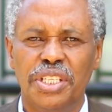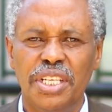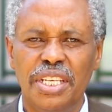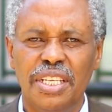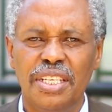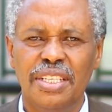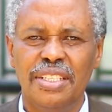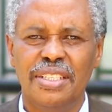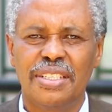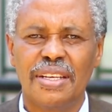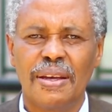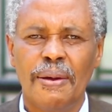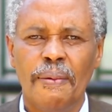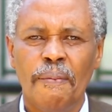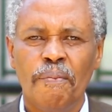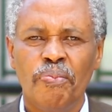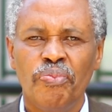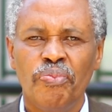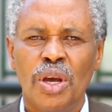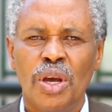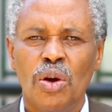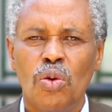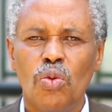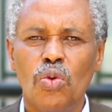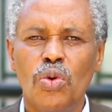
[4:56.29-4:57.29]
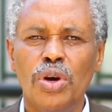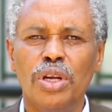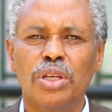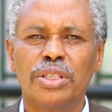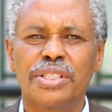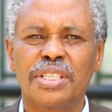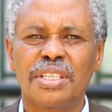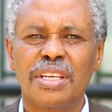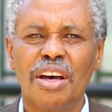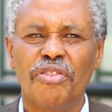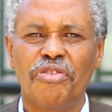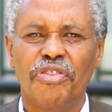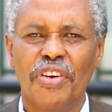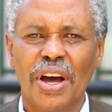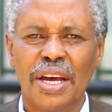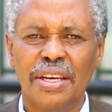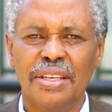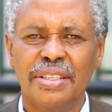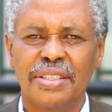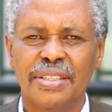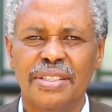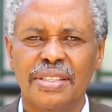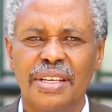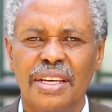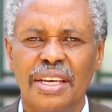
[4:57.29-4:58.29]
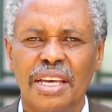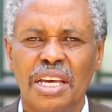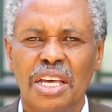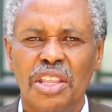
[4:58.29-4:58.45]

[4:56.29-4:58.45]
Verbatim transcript: did will suffice.